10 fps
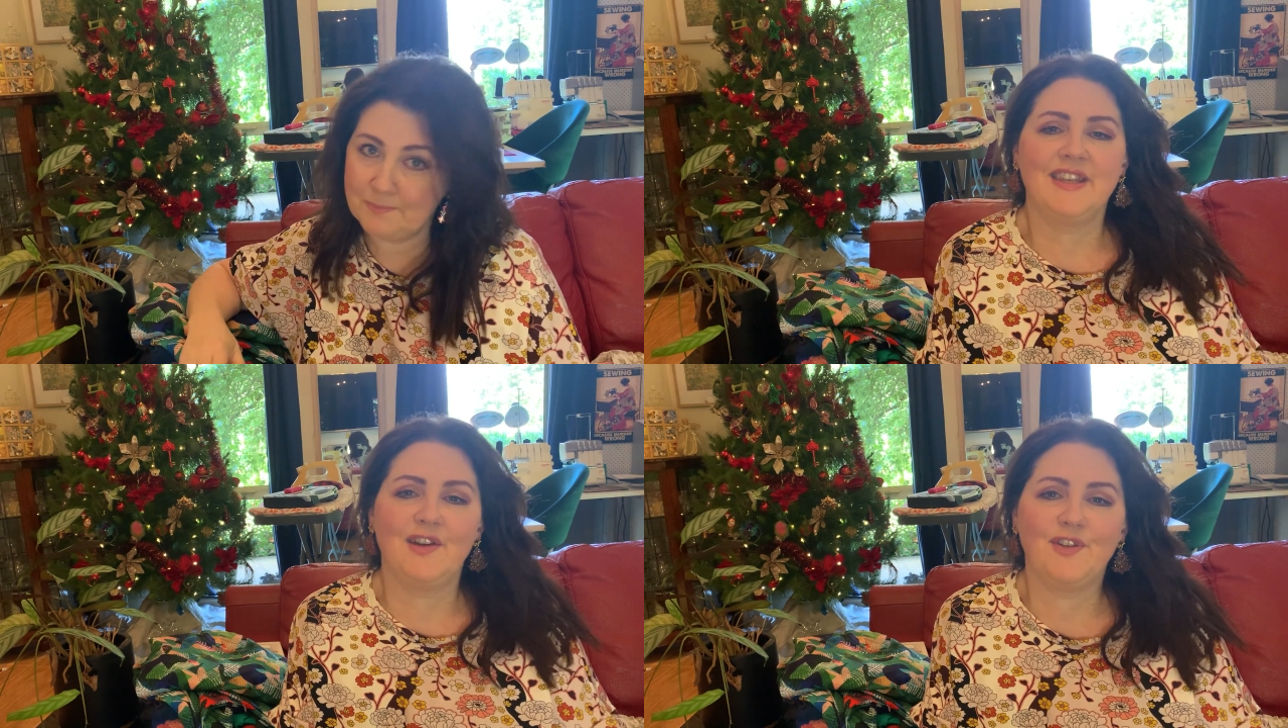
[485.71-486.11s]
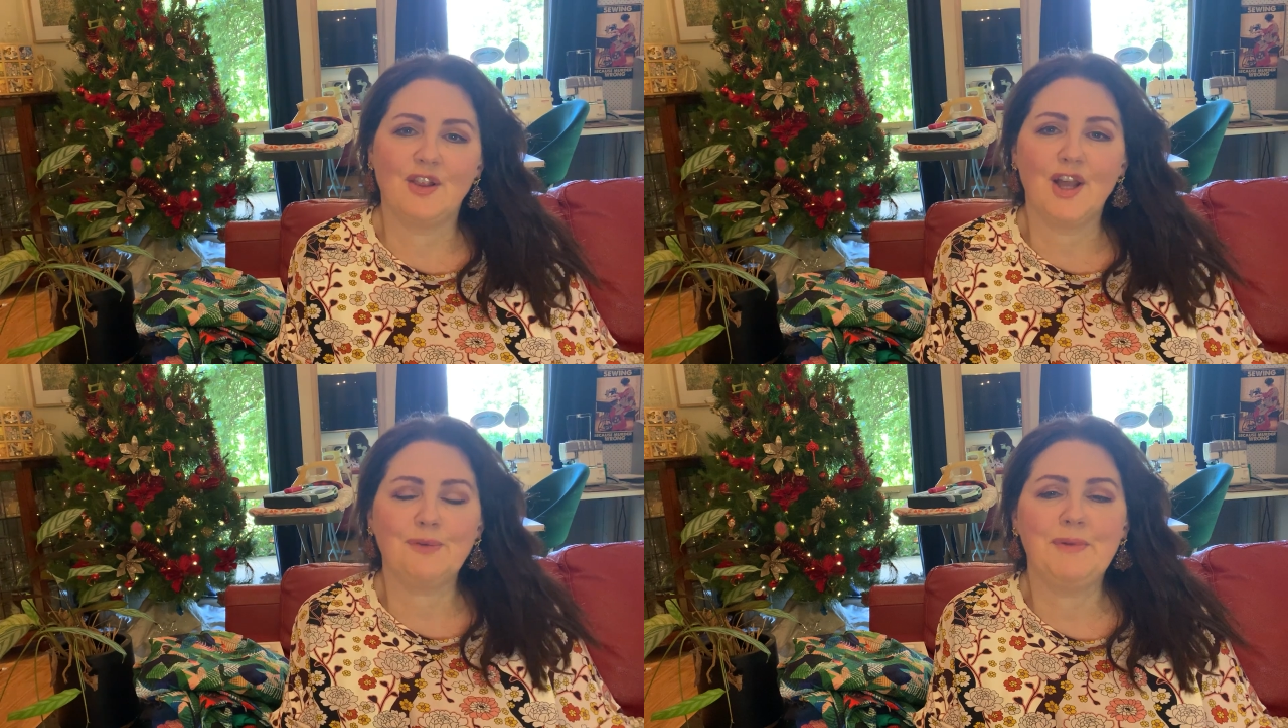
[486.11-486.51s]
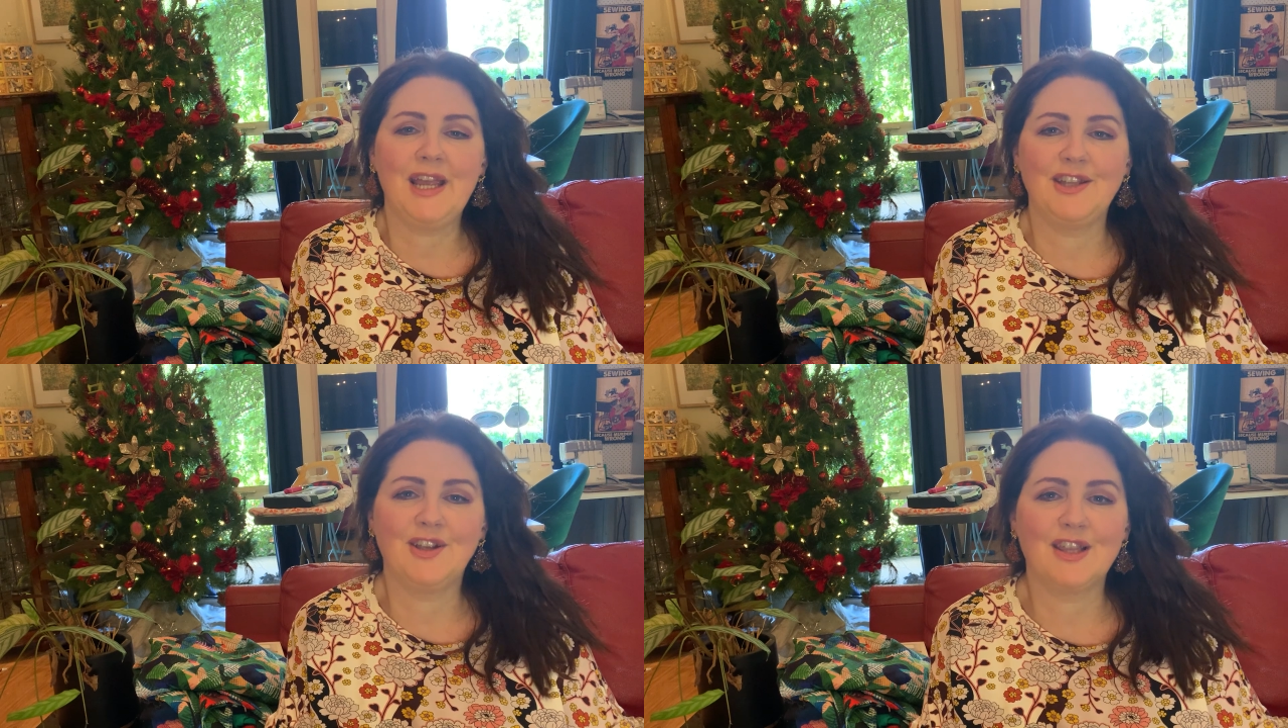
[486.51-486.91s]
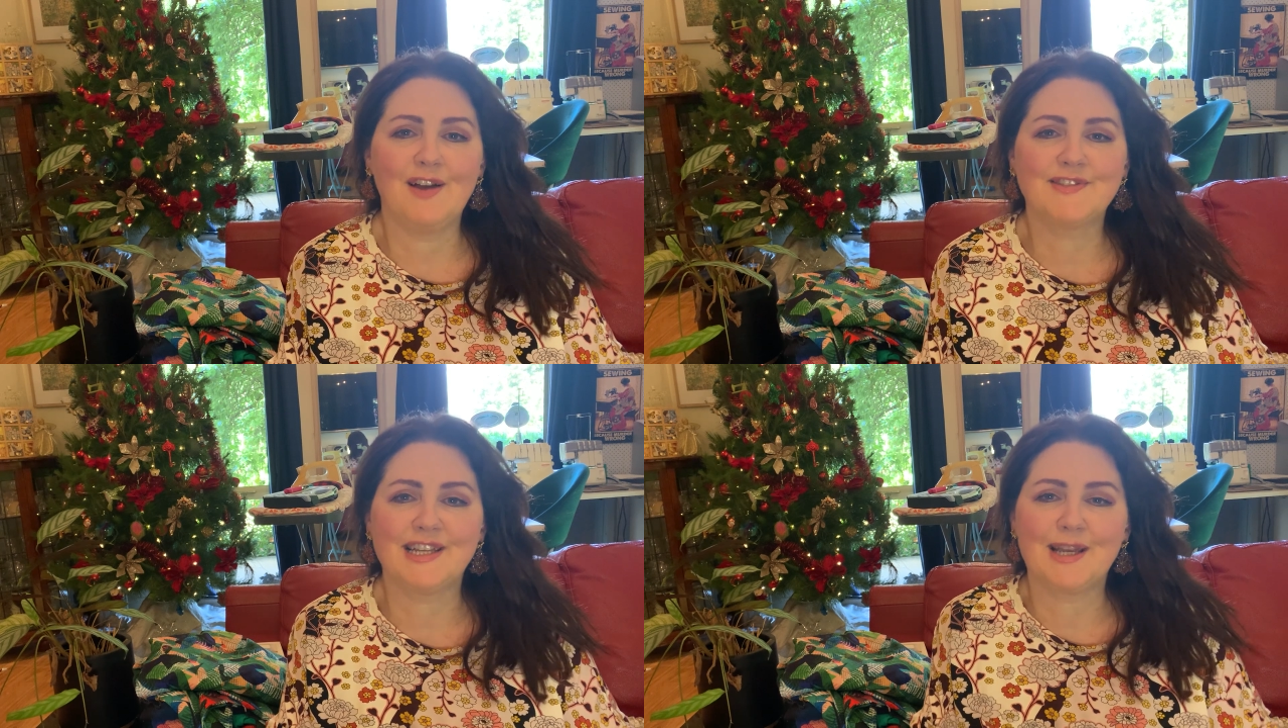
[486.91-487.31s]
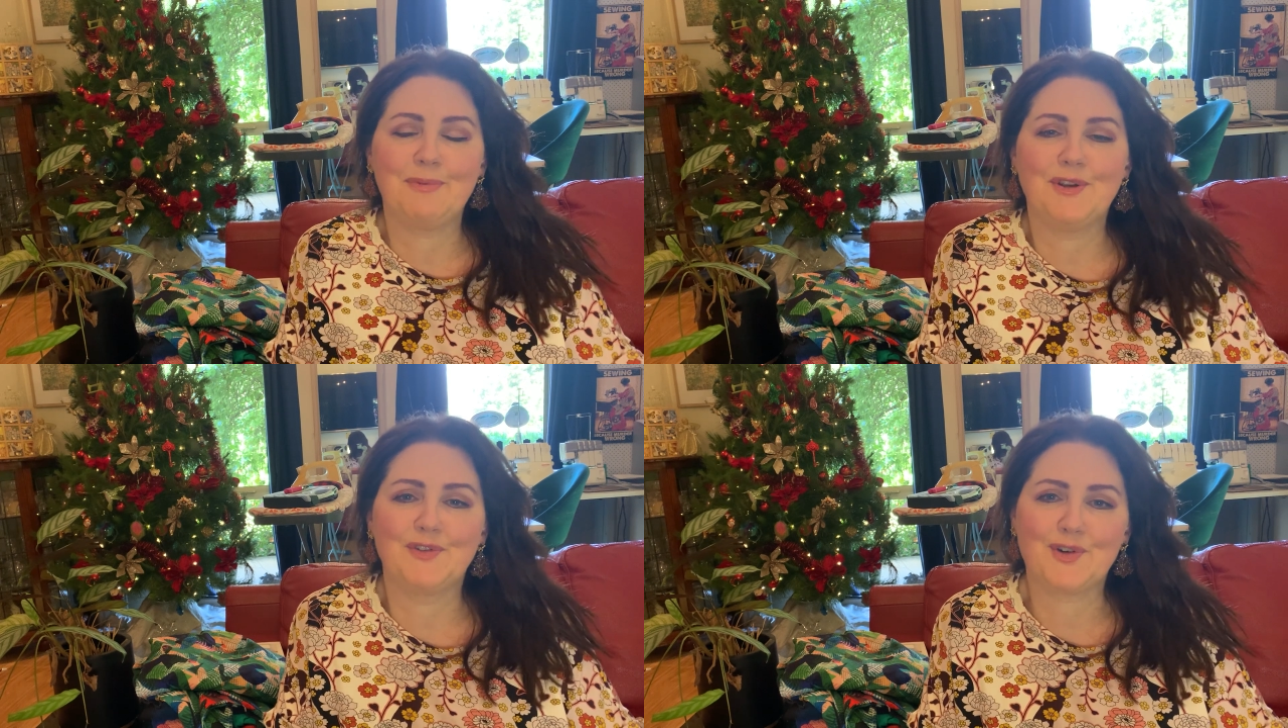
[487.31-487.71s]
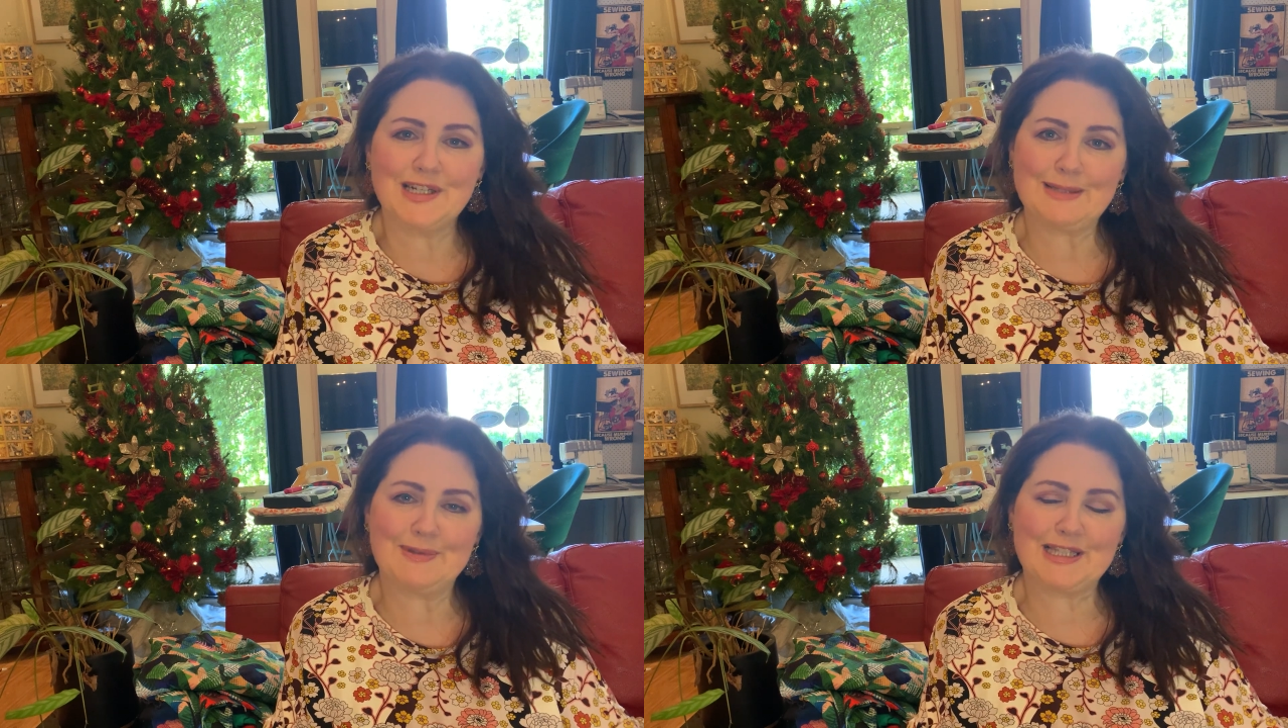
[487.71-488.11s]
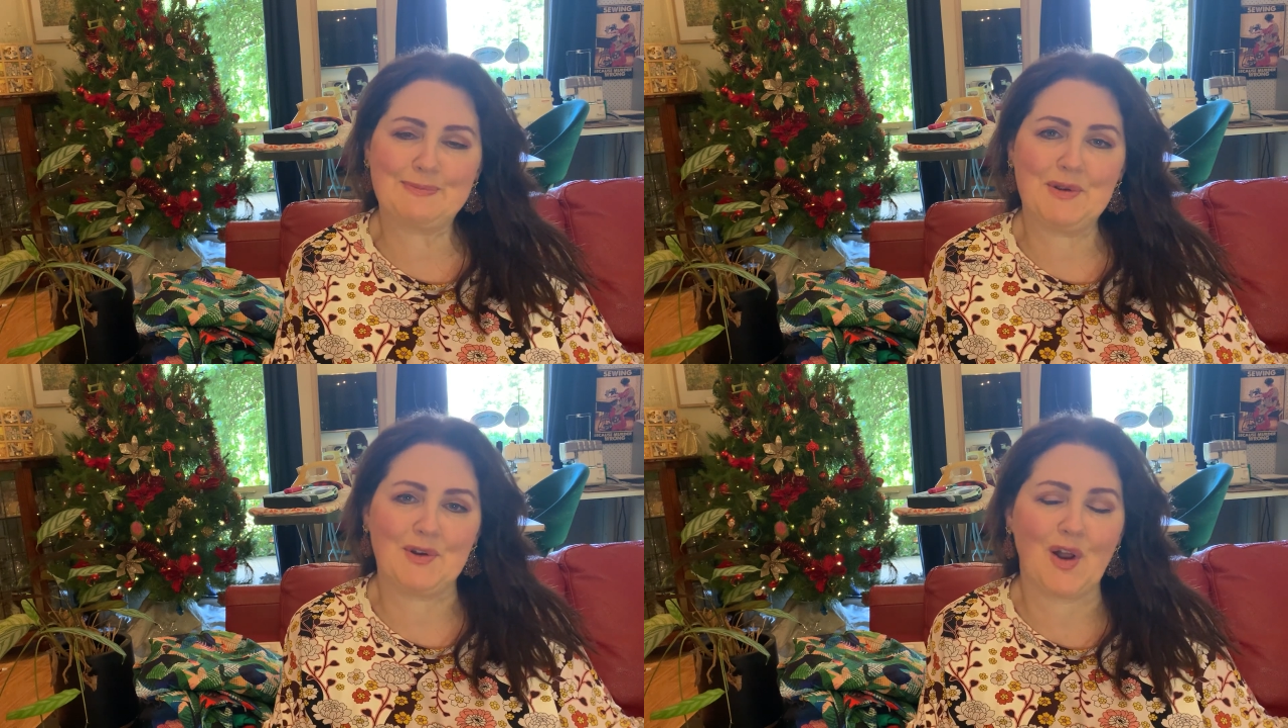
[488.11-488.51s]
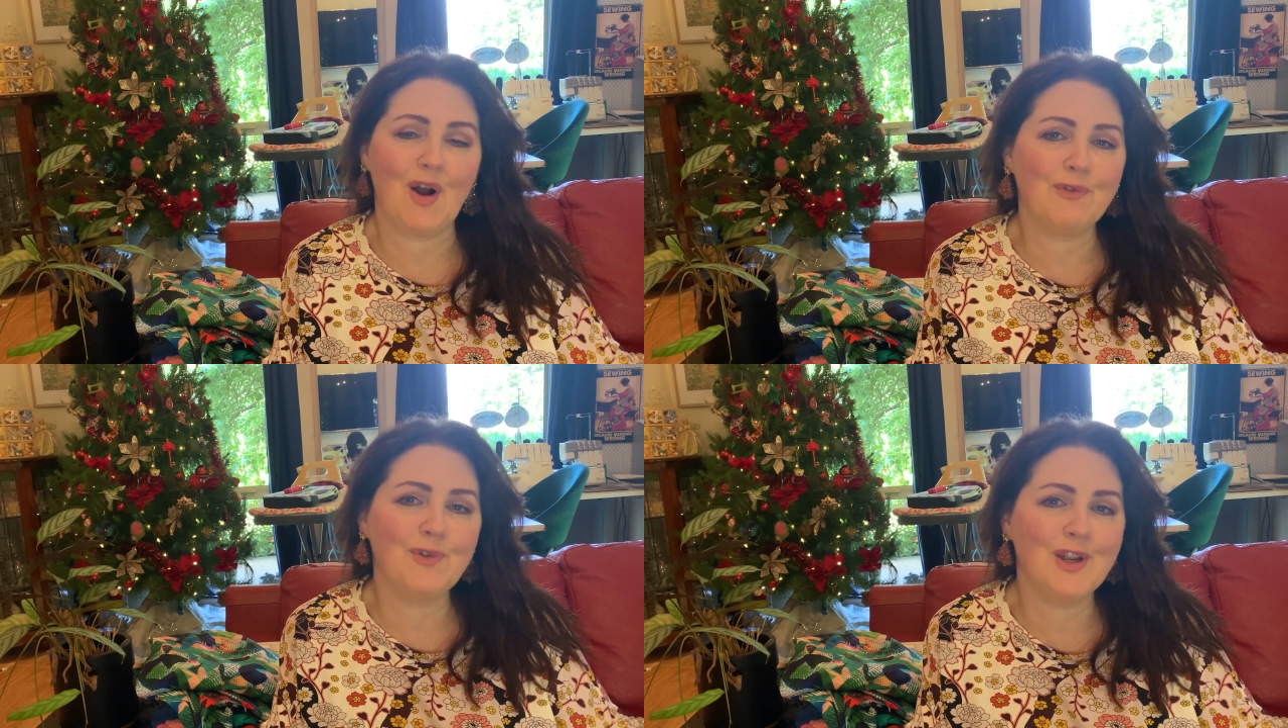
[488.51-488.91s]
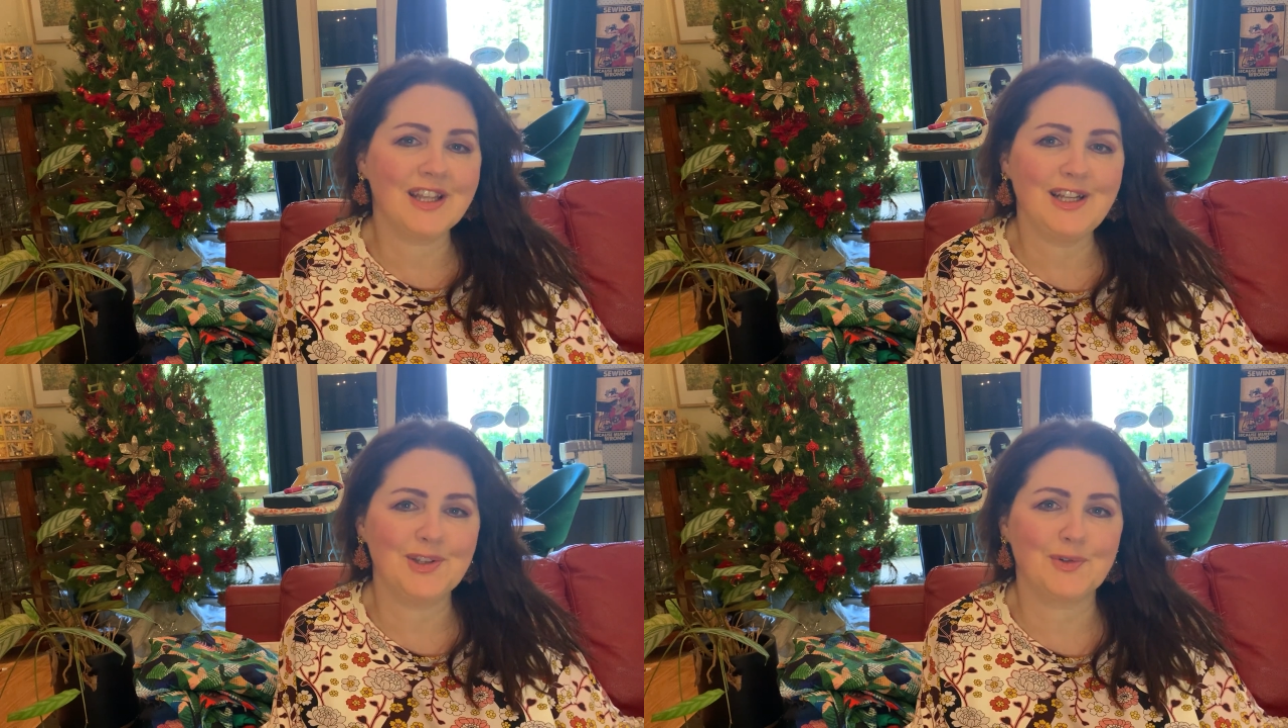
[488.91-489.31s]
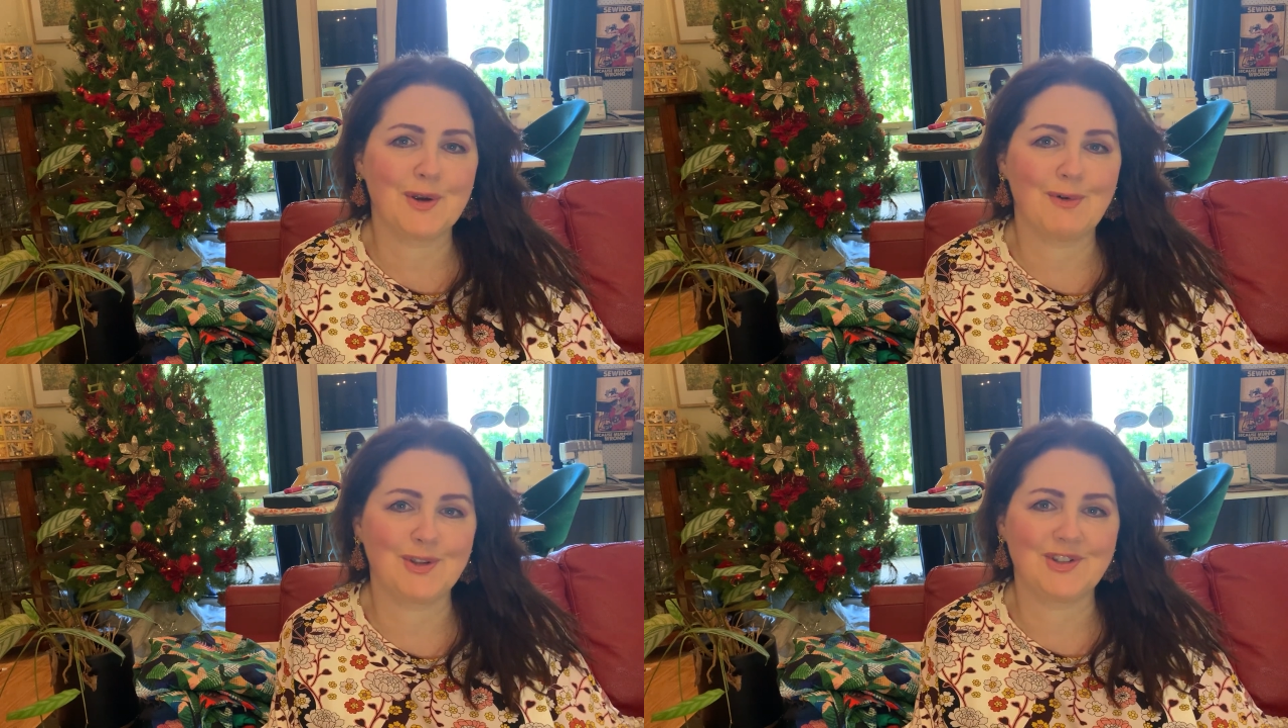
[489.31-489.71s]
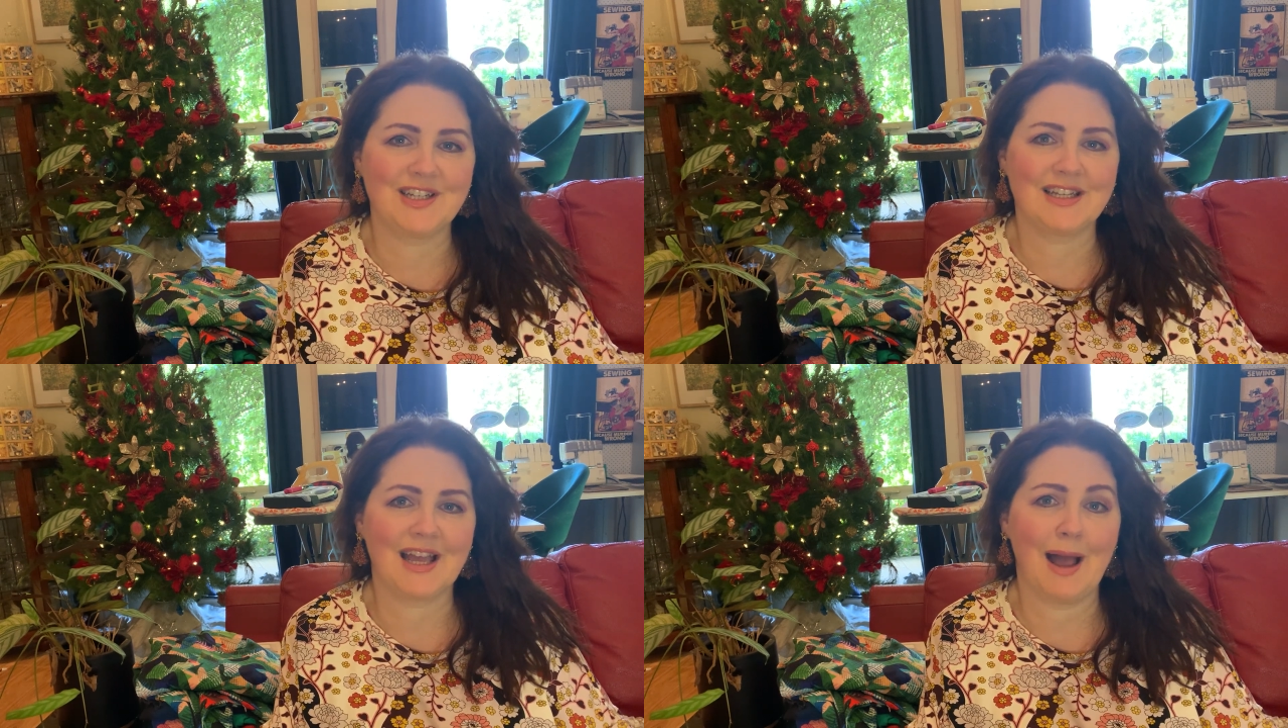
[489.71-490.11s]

Now, if you're like me and you love seeing a bit of Christmas spirit, I really enjoy watching